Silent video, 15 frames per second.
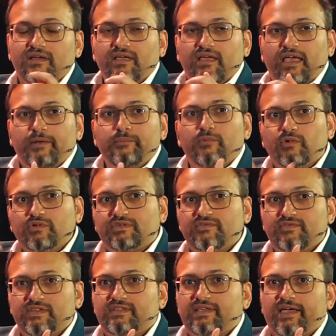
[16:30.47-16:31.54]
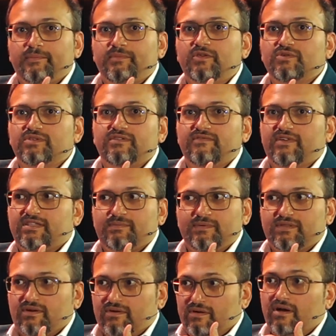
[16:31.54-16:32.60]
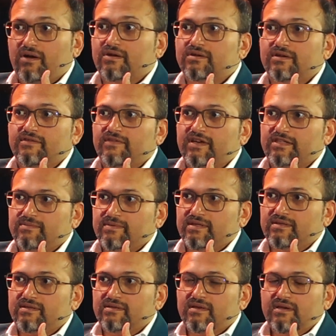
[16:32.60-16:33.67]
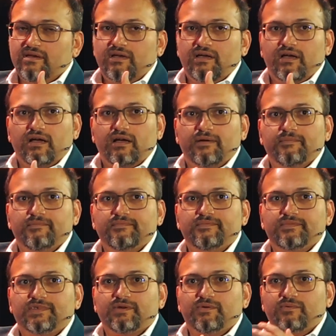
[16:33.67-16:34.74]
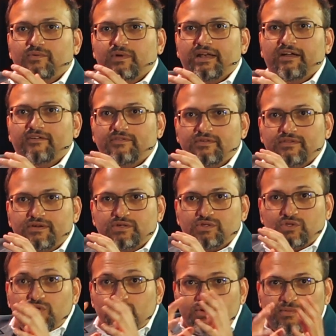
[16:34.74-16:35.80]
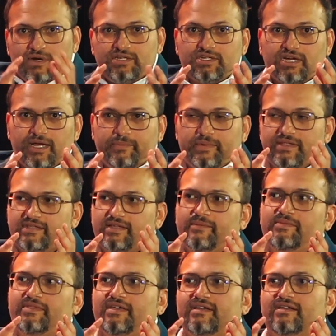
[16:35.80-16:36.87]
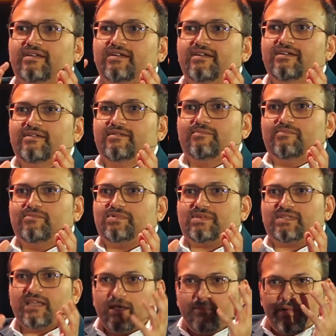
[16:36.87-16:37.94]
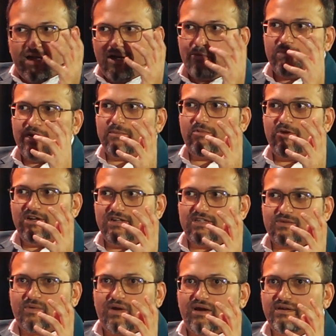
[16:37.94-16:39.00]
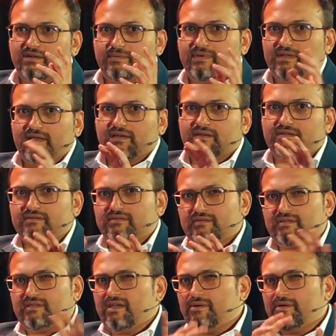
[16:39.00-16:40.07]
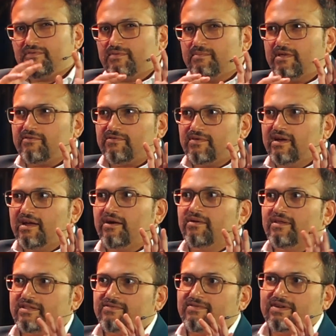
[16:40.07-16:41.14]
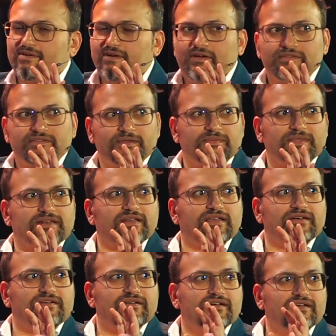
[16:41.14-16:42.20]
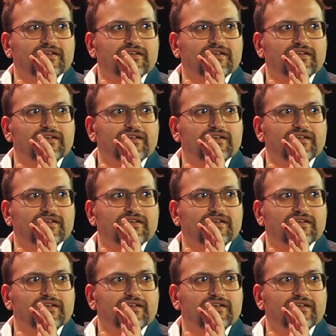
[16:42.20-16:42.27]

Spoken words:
And most of the time, those investments are not good investments. So whenever there's too much hype in something, somehow my brain is wired to be like, stay away from that for now, let's figure out something later.